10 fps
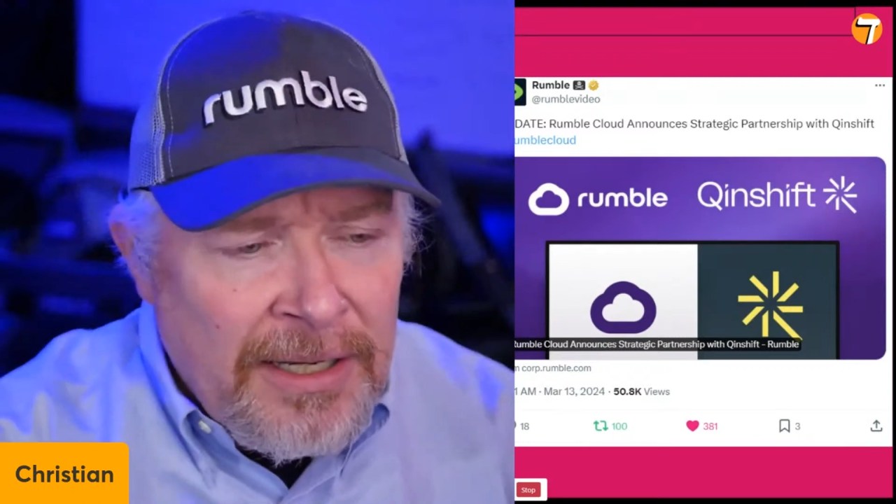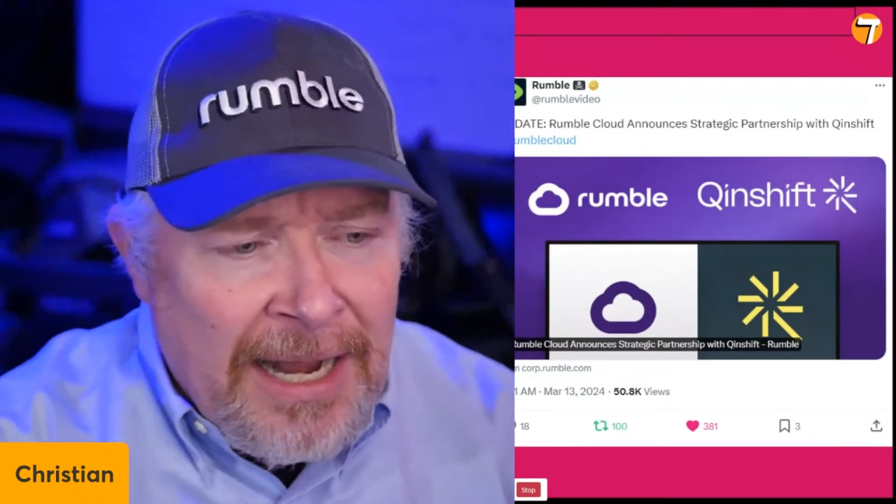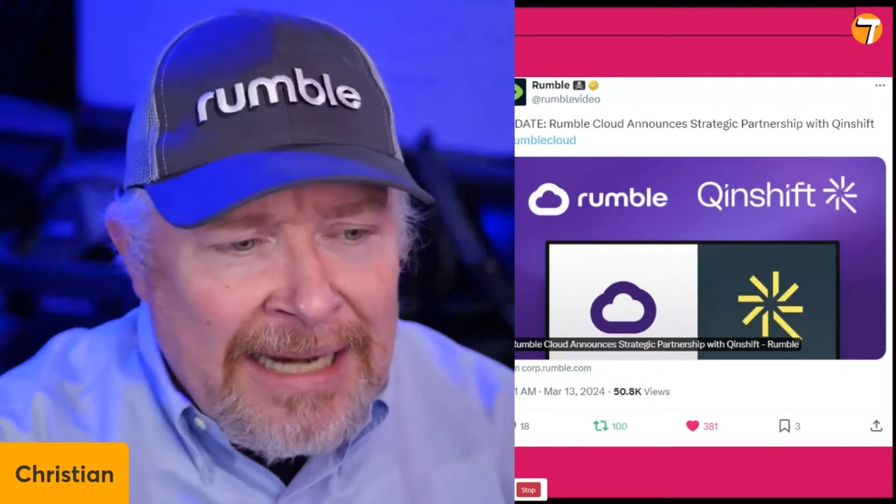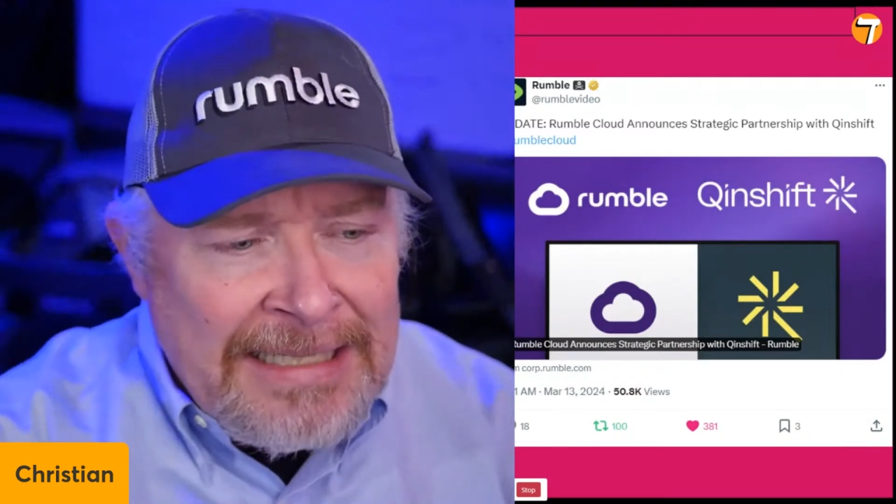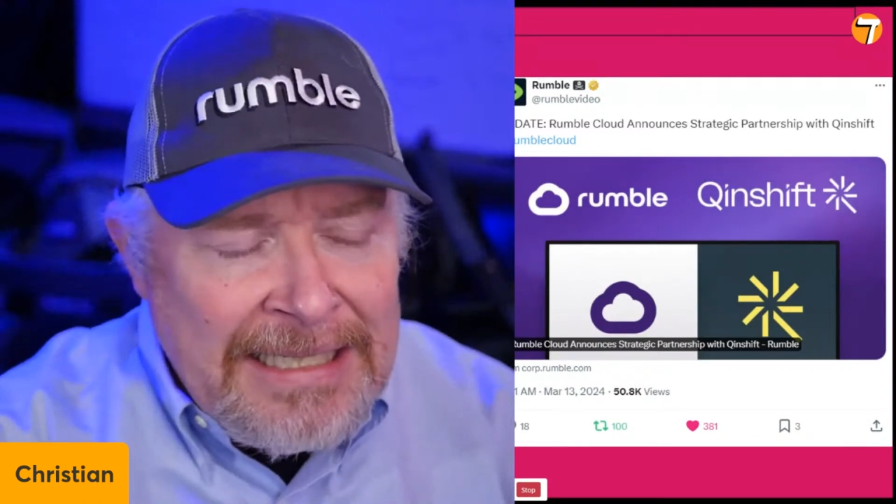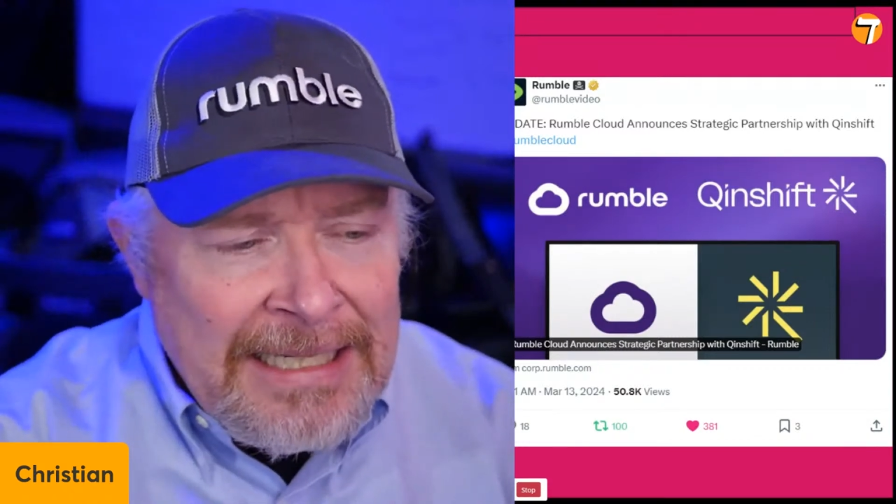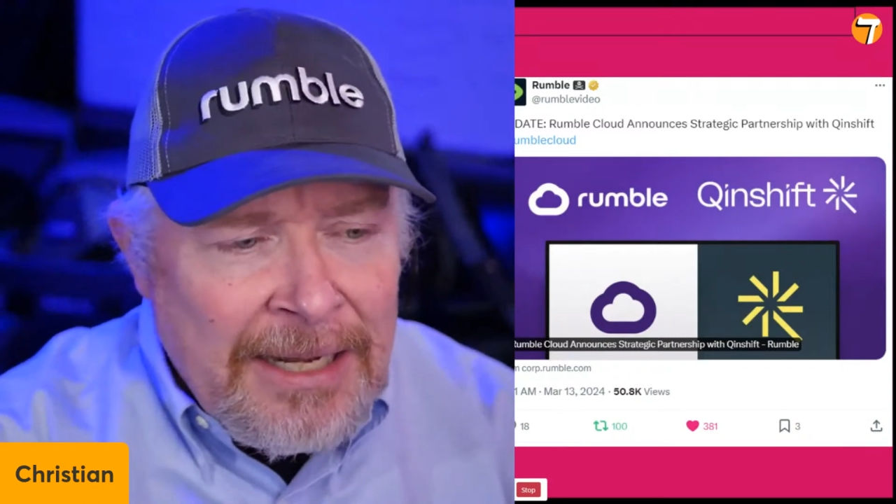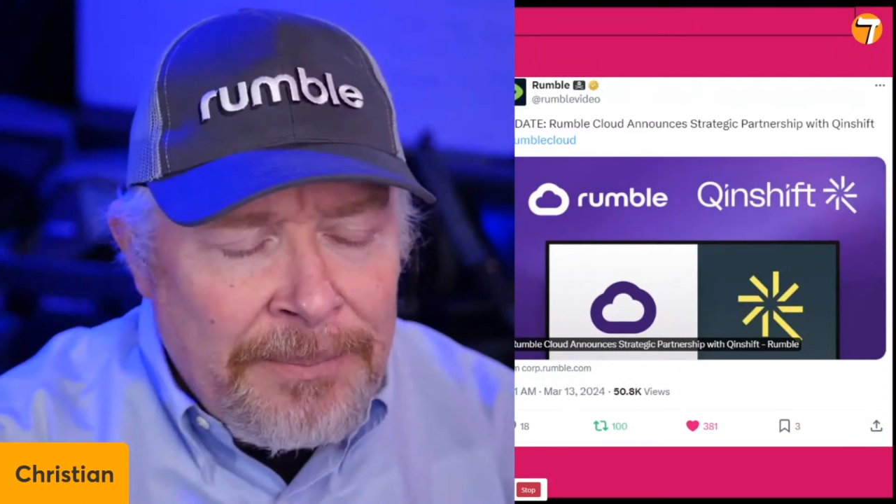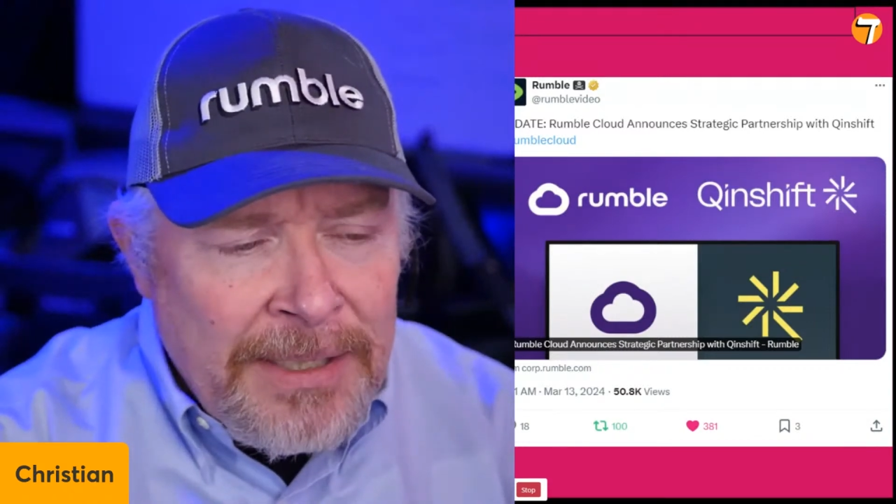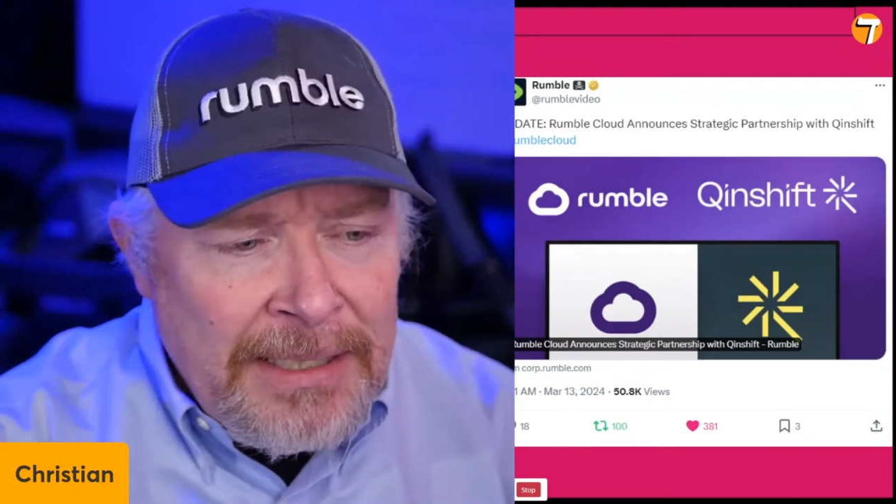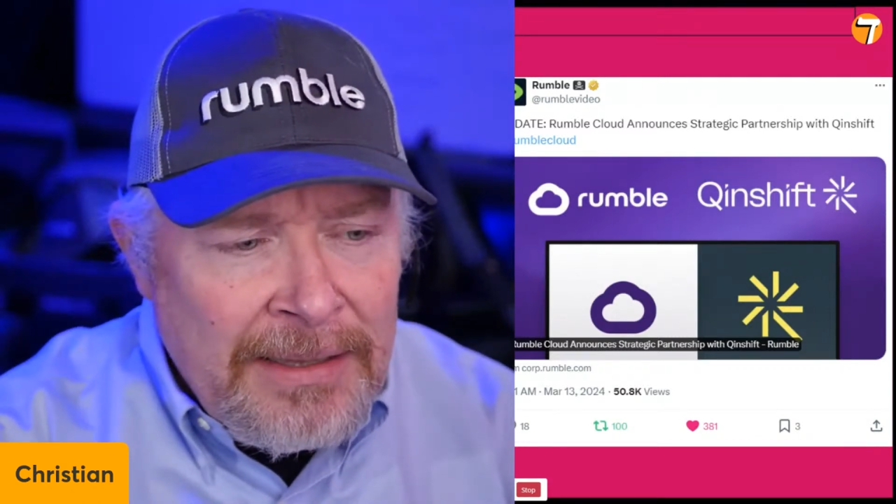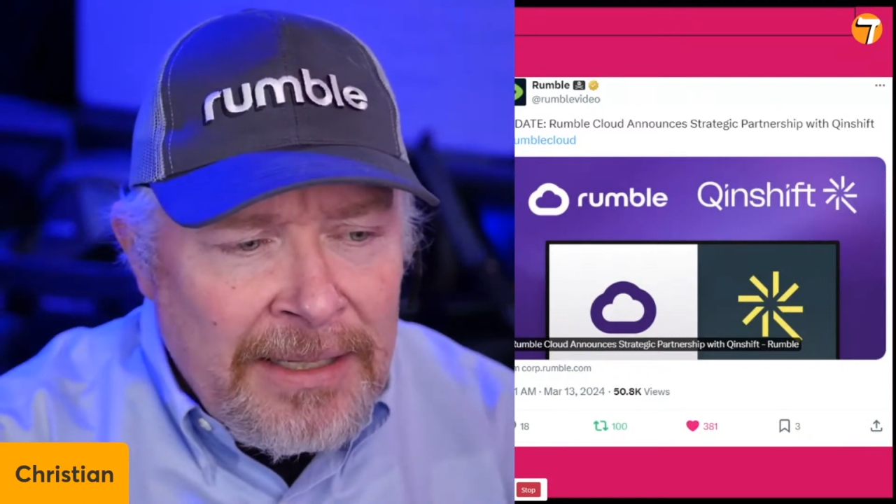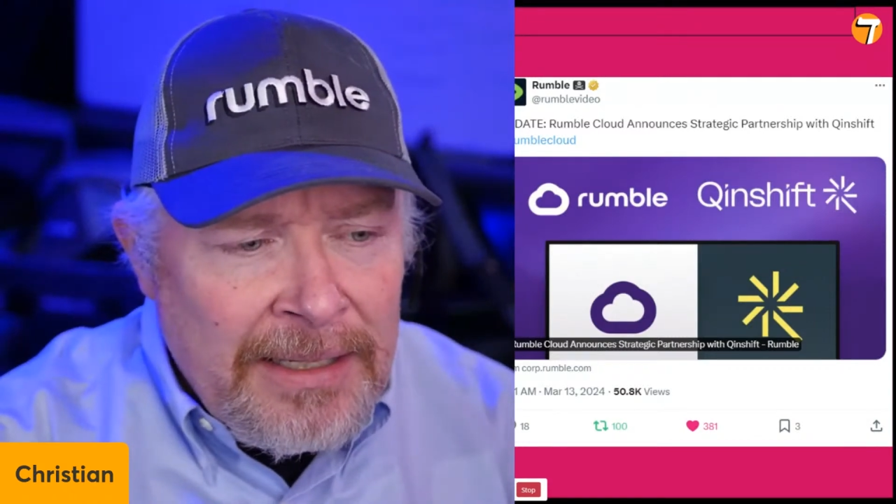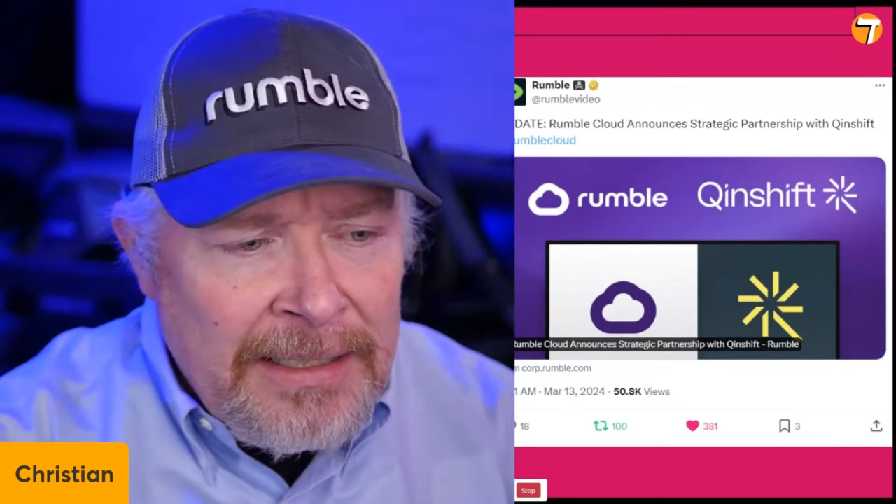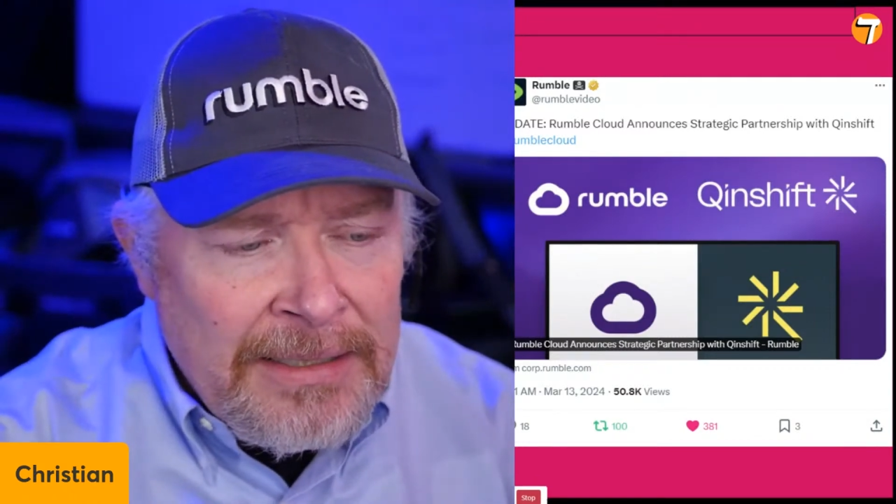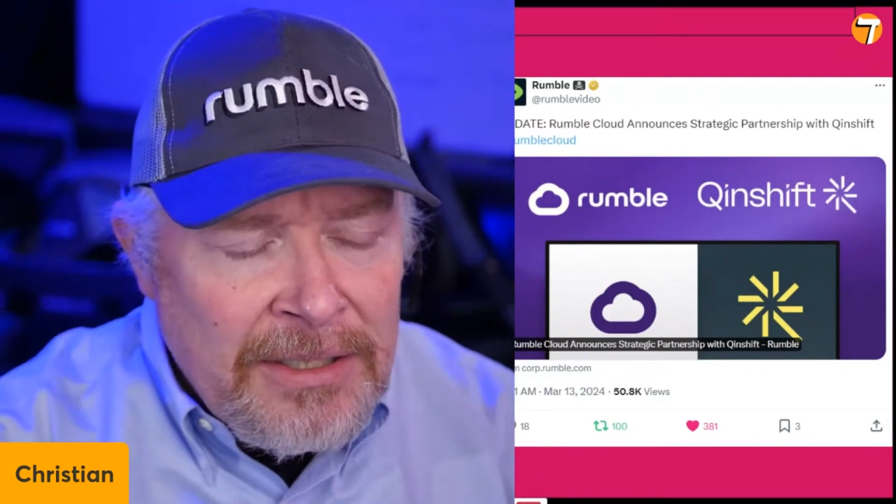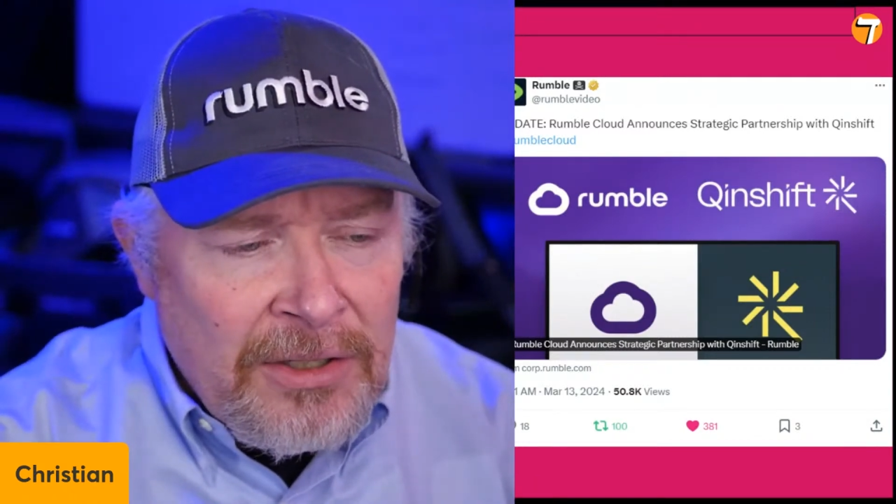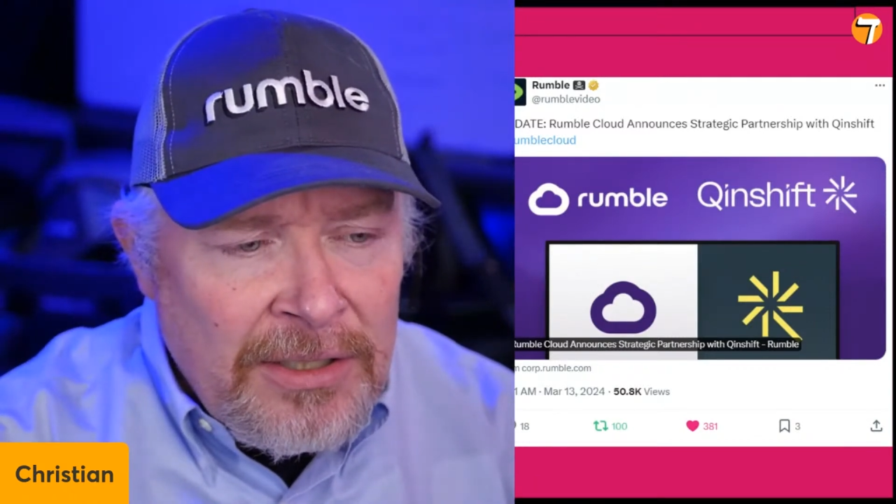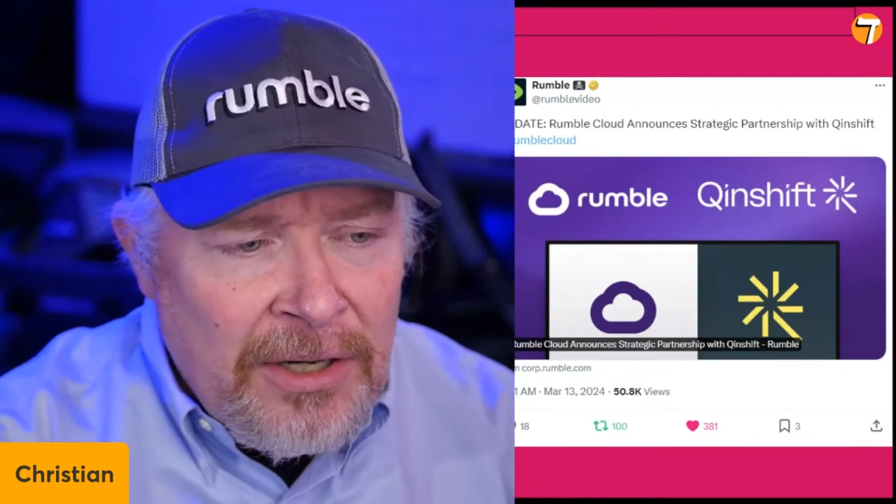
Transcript: IT company that